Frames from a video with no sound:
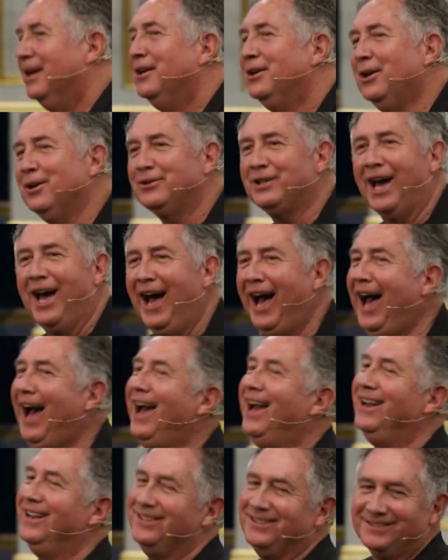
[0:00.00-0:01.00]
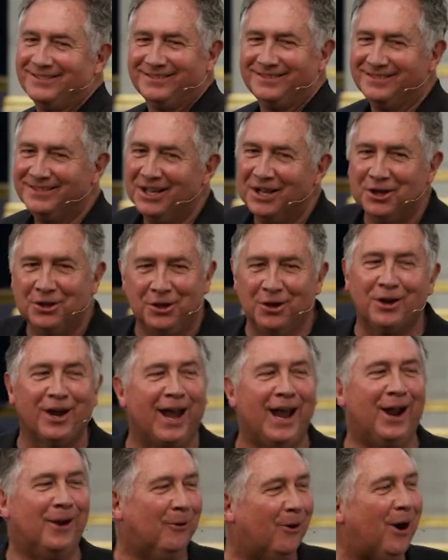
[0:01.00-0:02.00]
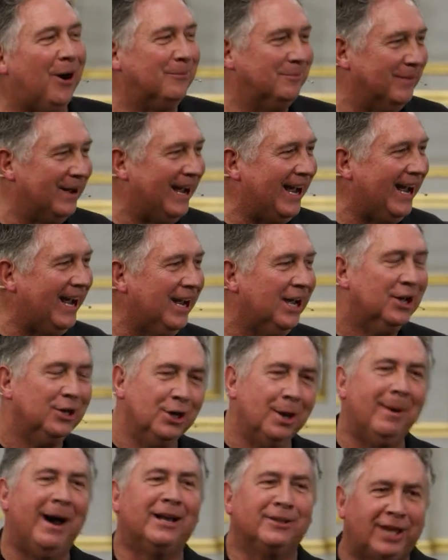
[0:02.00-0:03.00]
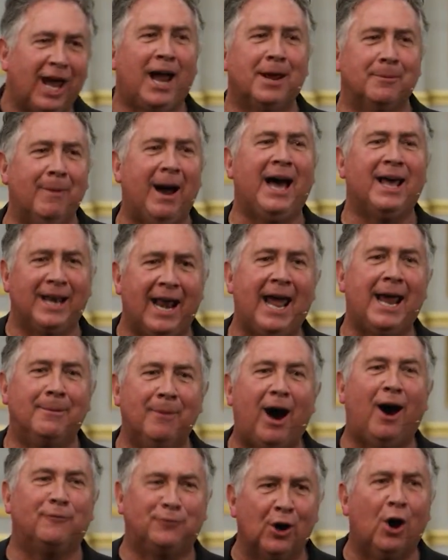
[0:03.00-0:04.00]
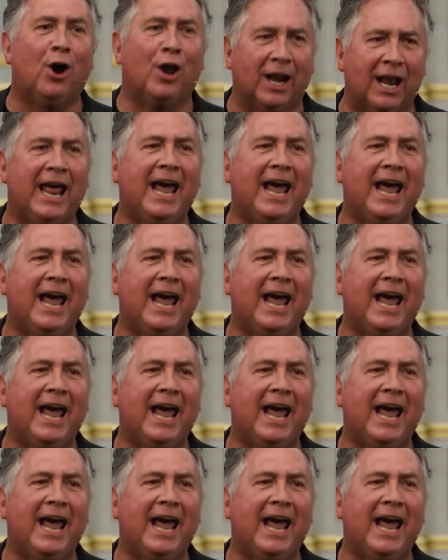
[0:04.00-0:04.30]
you say, hey, you can't whoop me. You better take my name off your